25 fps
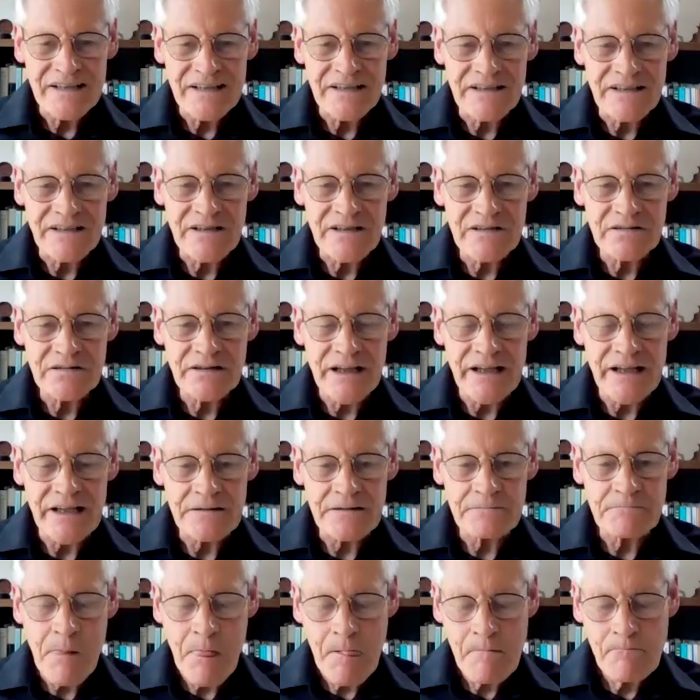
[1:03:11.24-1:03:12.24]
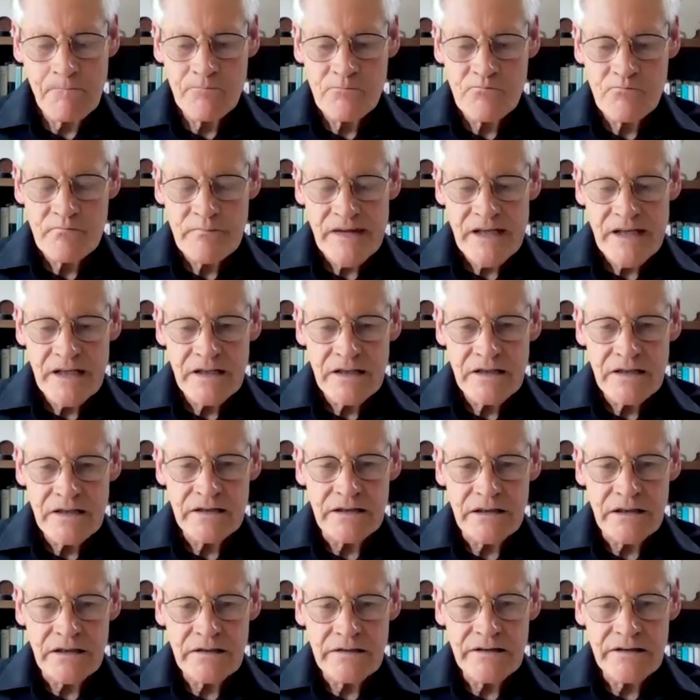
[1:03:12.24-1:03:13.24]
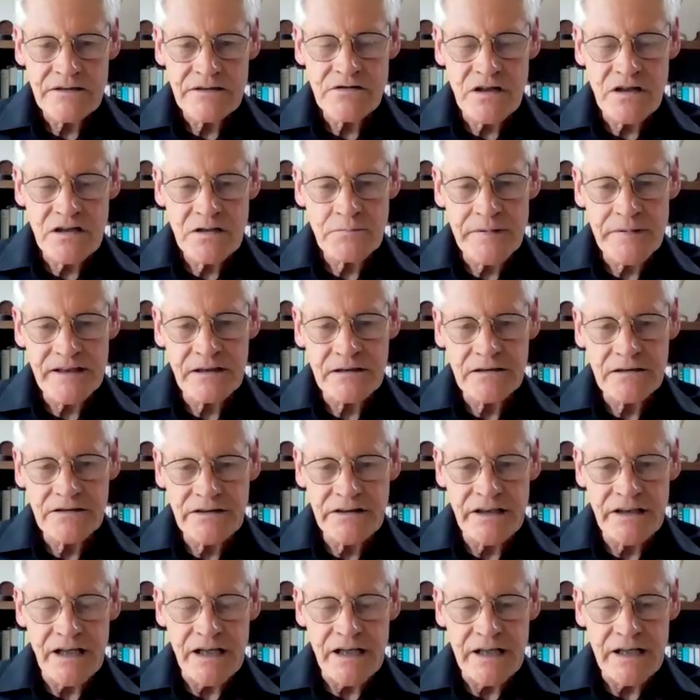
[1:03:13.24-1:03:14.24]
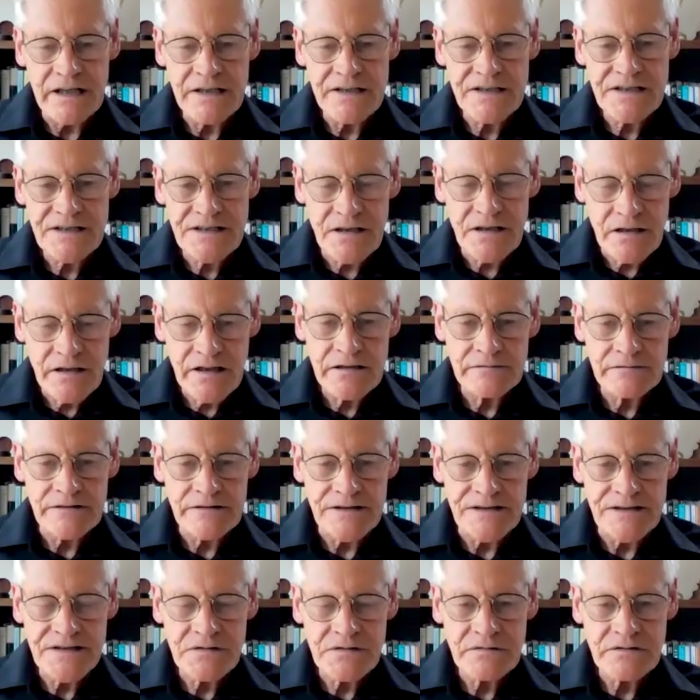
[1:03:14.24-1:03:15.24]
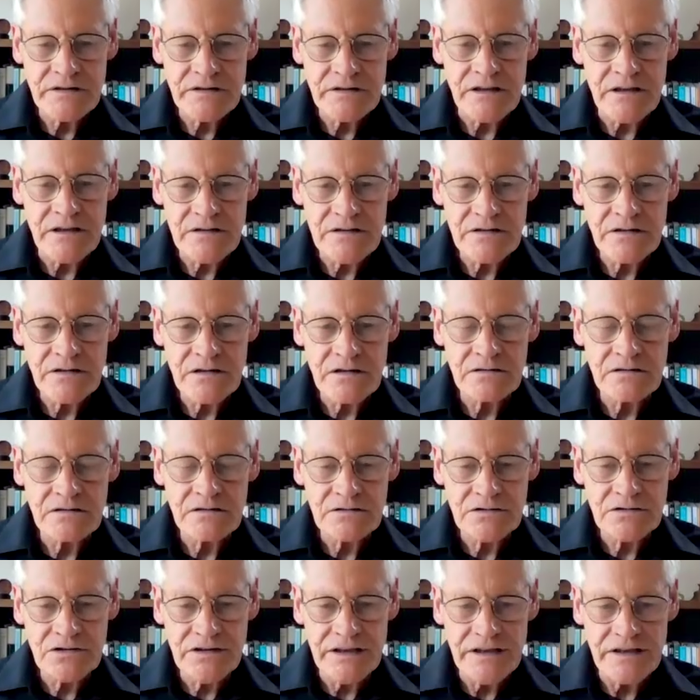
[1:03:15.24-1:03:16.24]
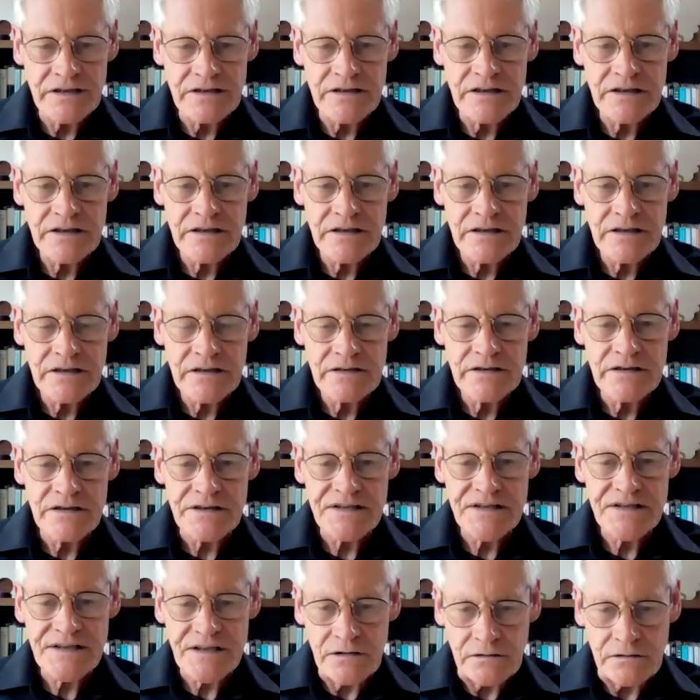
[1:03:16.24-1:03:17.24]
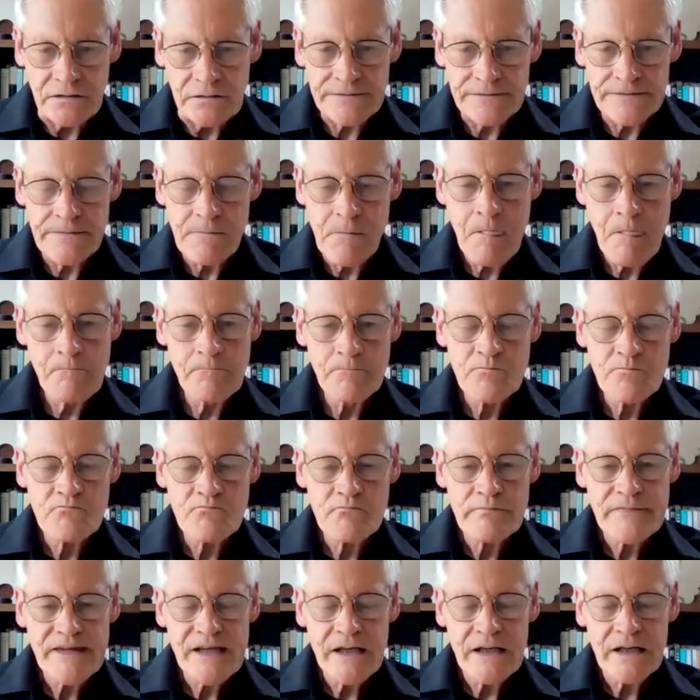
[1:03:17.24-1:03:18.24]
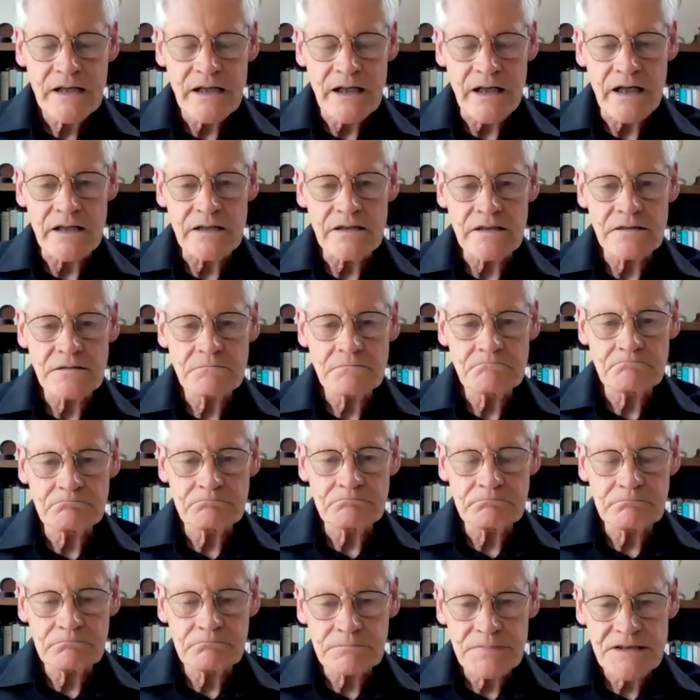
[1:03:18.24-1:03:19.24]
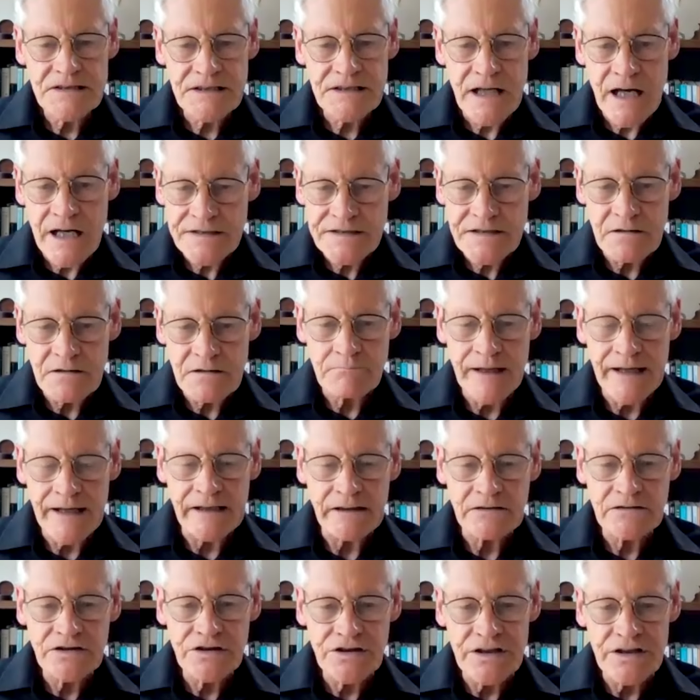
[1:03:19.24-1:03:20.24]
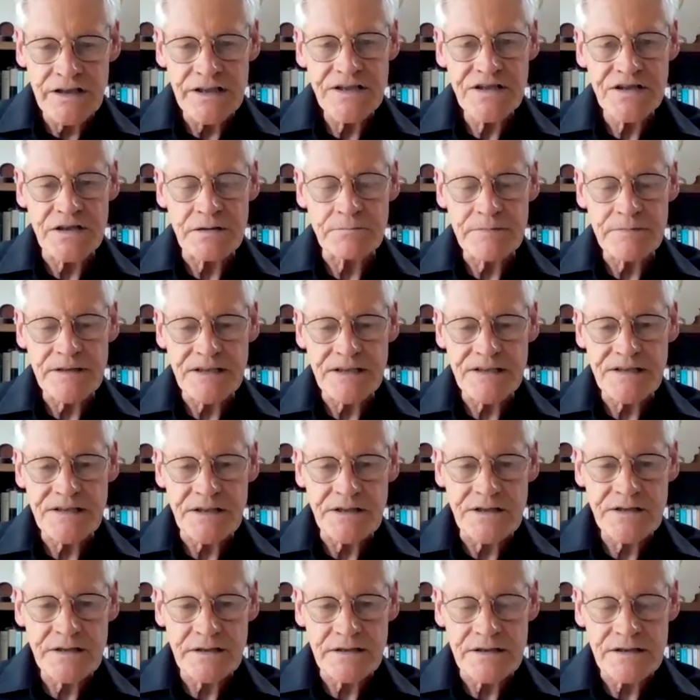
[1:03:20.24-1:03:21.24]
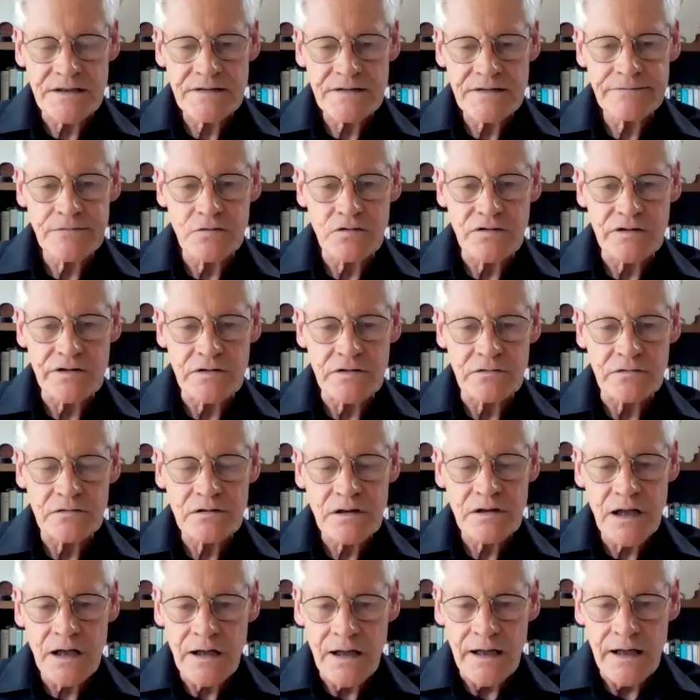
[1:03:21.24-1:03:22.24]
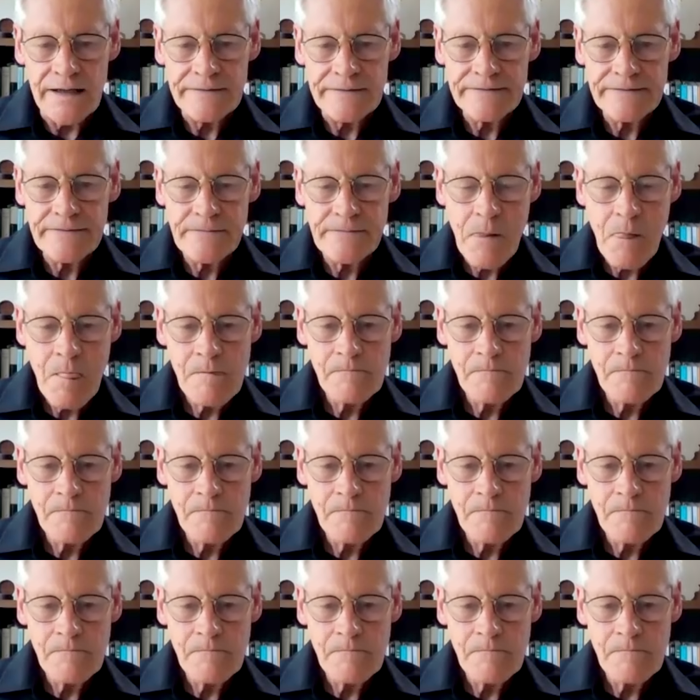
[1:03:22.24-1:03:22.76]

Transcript: and, there's got to be a leader inside of us. You've got to lead yourself and start to make leadership decisions for your life,